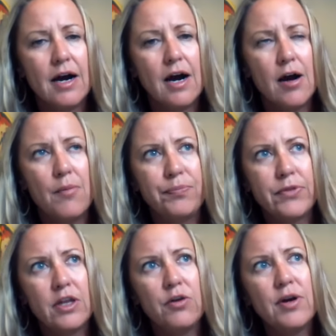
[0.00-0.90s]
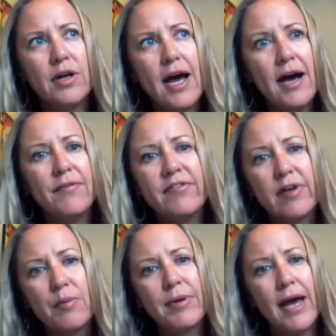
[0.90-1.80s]
You could have
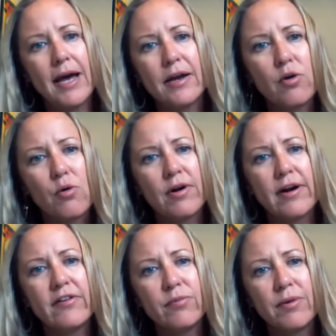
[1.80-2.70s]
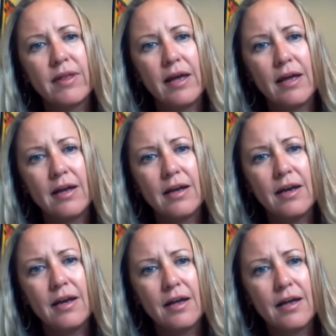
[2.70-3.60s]
subcategories
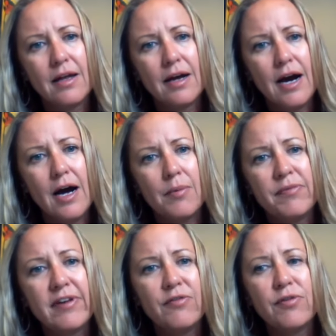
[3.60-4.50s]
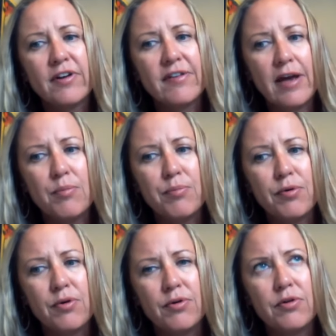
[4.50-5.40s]
within, say for
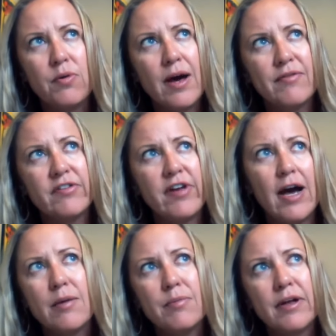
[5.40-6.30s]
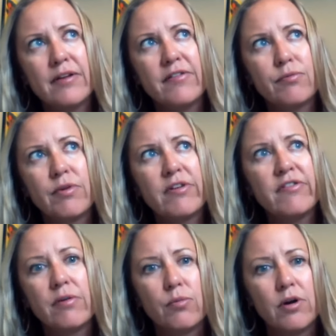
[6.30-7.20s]
example, you have a tab that's
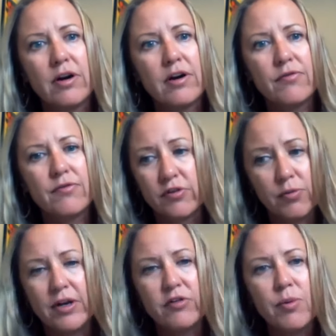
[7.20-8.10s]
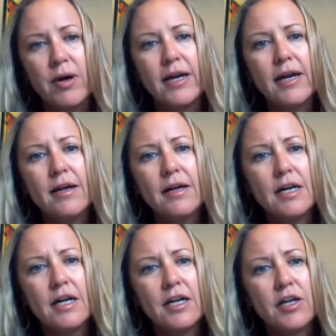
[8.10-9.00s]
recent work for 2020.
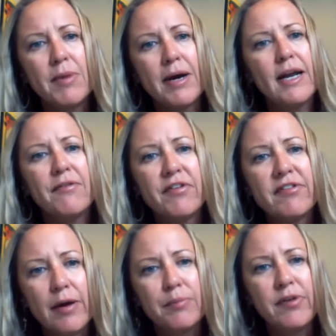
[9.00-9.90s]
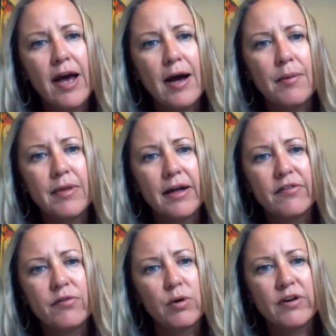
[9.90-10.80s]
You might have a sub tab
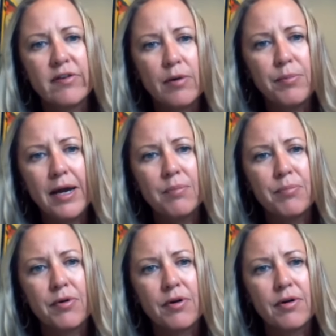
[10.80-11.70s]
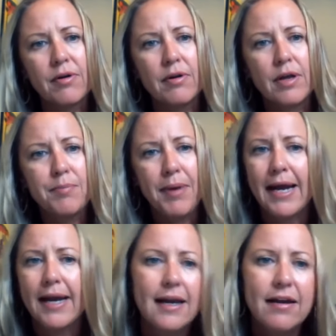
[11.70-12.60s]
that's works on paper and
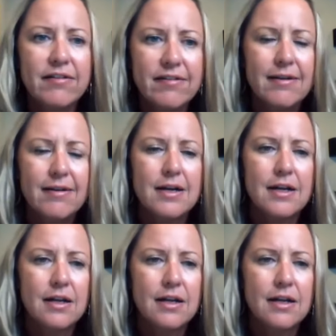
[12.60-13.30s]
paintings.